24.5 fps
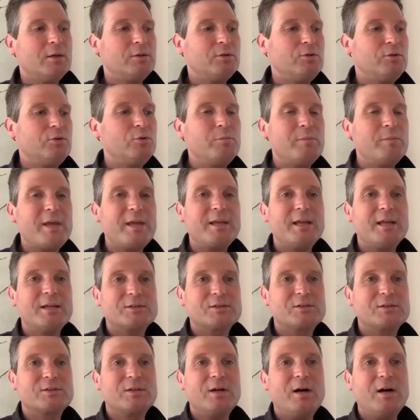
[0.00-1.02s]
you may get
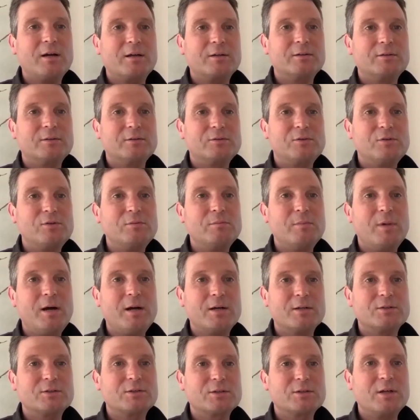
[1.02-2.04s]
stuck too
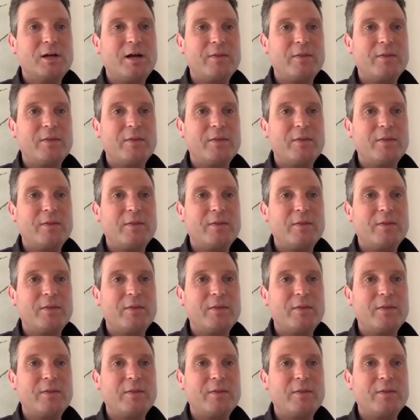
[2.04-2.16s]
much